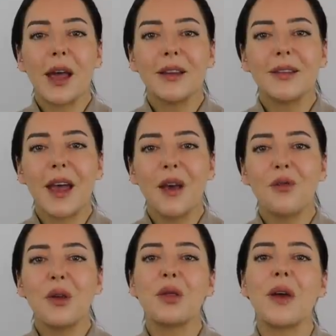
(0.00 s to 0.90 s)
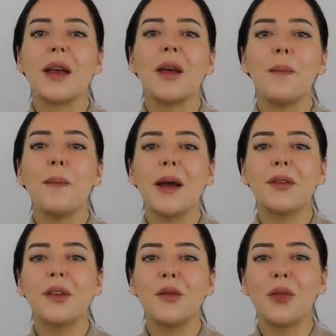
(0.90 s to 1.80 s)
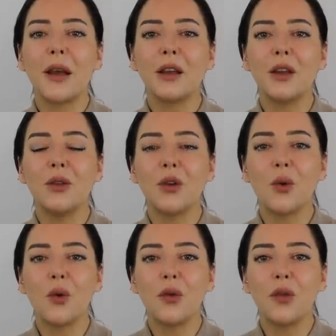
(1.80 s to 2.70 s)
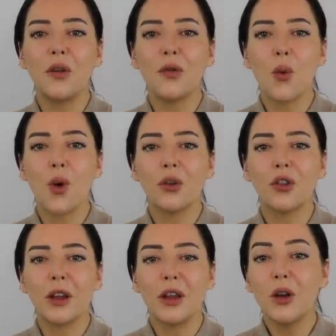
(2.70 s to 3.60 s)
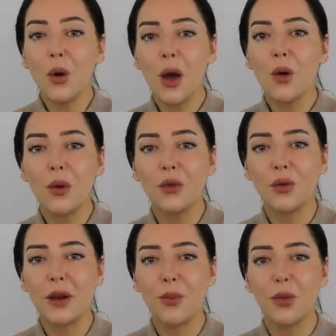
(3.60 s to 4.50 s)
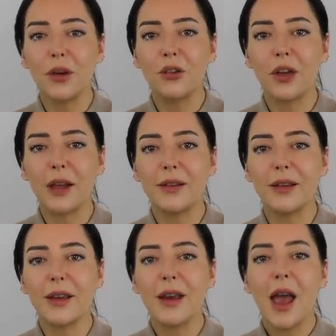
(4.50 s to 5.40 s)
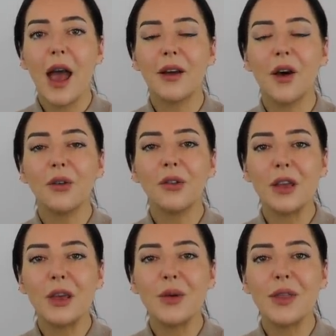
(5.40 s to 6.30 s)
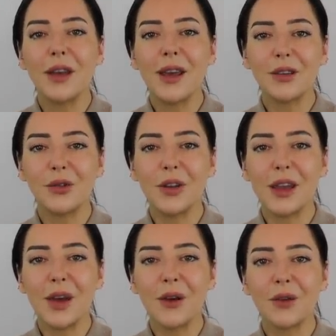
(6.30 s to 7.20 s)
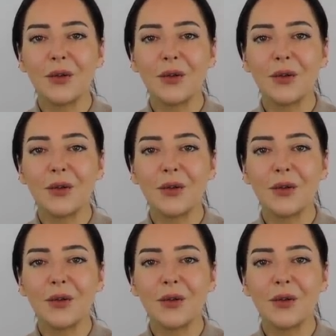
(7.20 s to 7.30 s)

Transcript: that is everything. Massive thank you to all of you for watching. You know I always really appreciate it. And I'll see you in the next video.